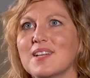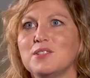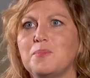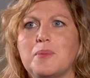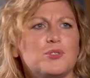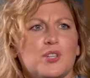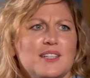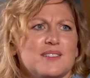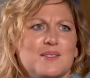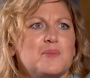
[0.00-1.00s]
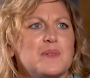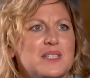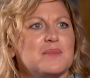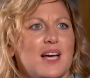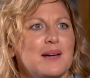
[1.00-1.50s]
people trying to spend
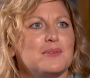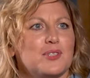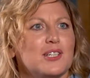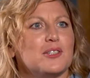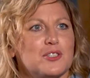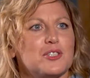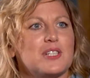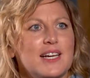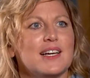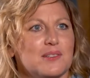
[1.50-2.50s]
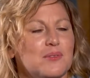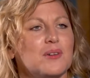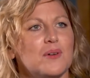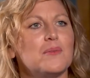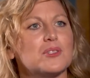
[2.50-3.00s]
some time trying to understand
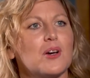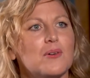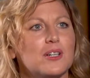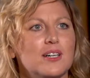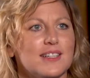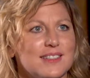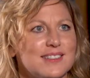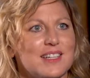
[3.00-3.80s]
what was going on.